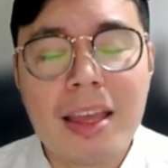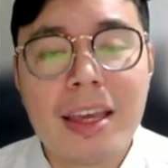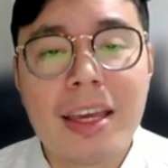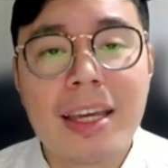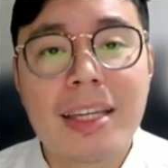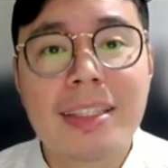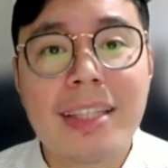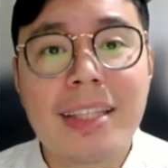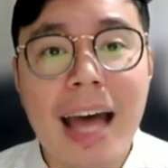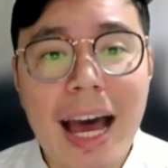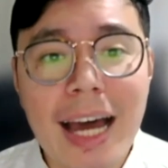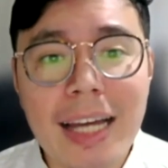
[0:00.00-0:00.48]

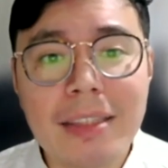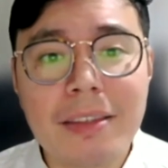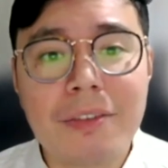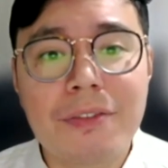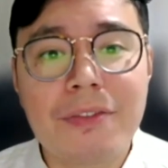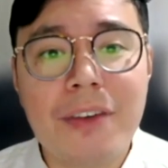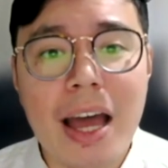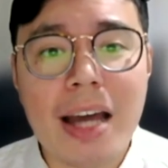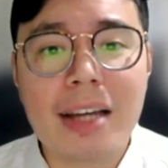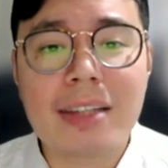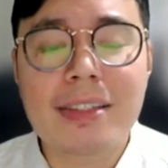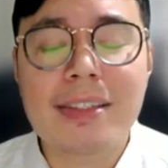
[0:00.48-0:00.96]
and at
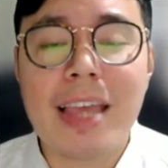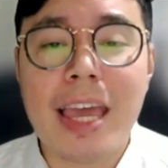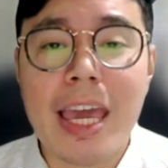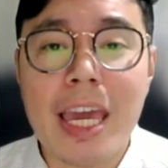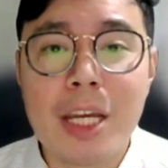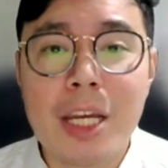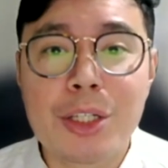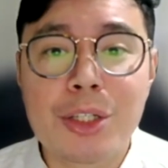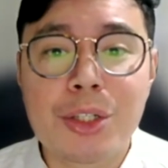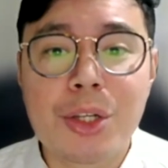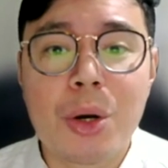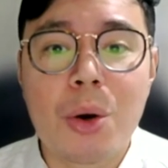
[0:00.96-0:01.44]

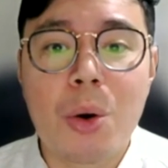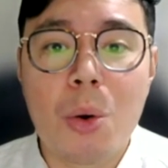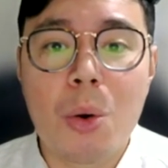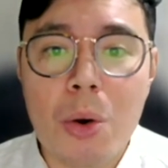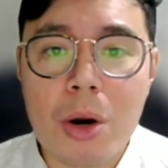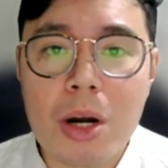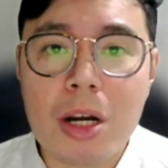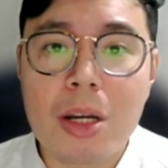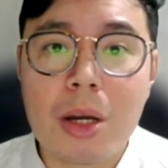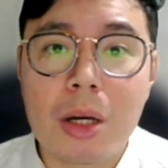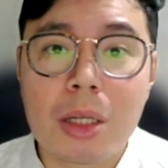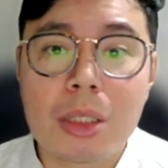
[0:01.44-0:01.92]

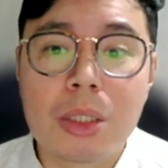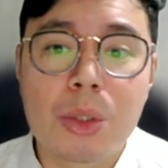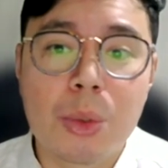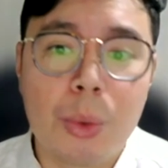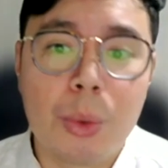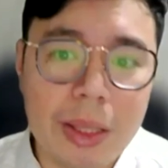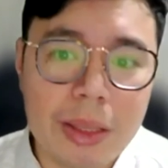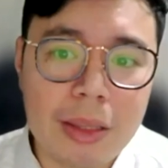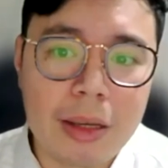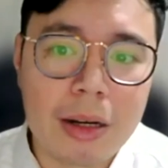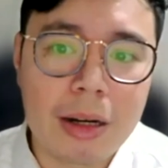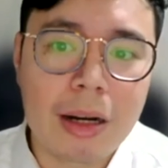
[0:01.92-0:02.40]
FACTSAsia.org on
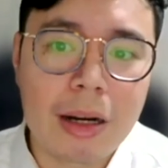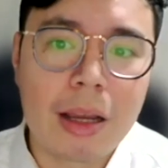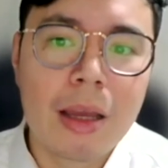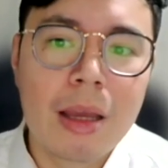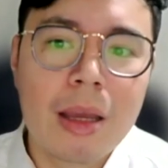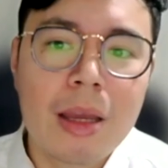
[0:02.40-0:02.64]
Twitter.